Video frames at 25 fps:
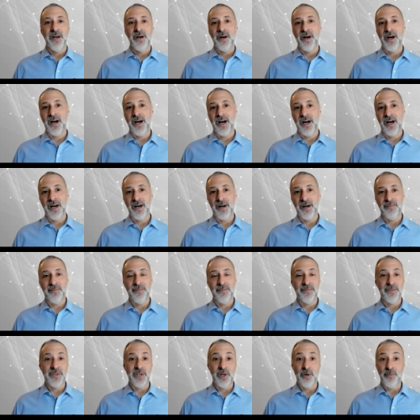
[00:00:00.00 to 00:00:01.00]

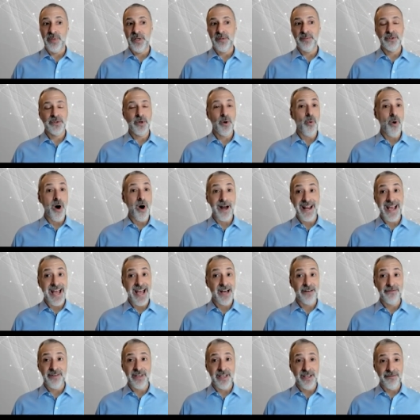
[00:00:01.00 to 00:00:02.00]
You know, people don't want to
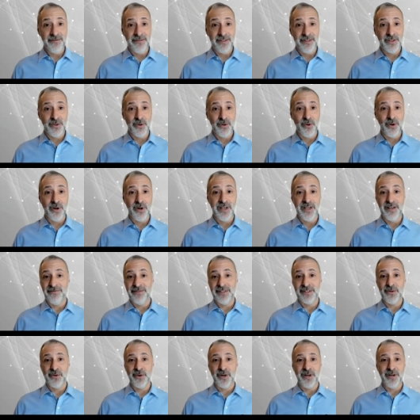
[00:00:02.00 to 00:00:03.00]
have inventory.
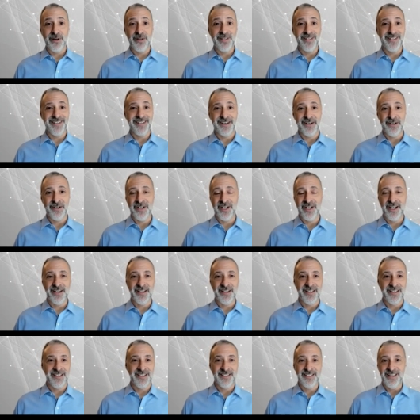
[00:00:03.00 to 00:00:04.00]
Inventory, you know,
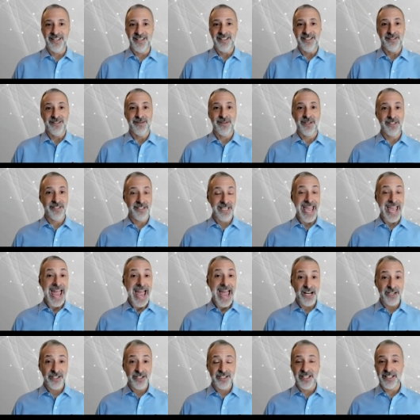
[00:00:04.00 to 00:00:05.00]
is
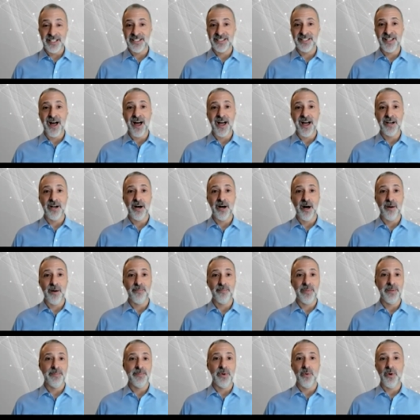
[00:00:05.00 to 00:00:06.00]
cash that's tied
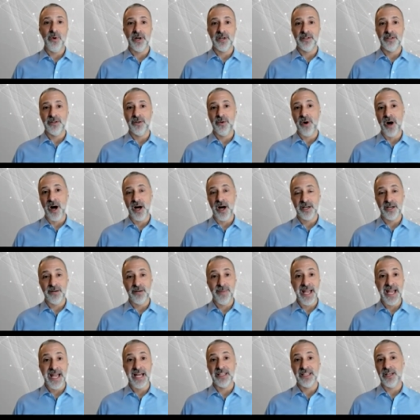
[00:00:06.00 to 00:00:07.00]
up. People want to do on
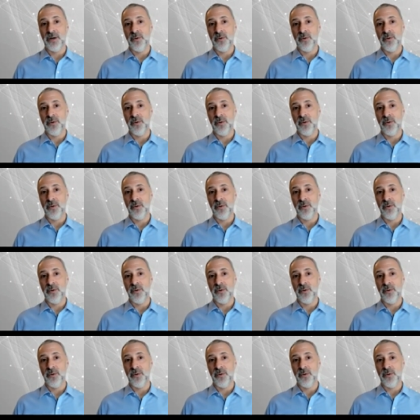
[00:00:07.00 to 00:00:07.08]
demand.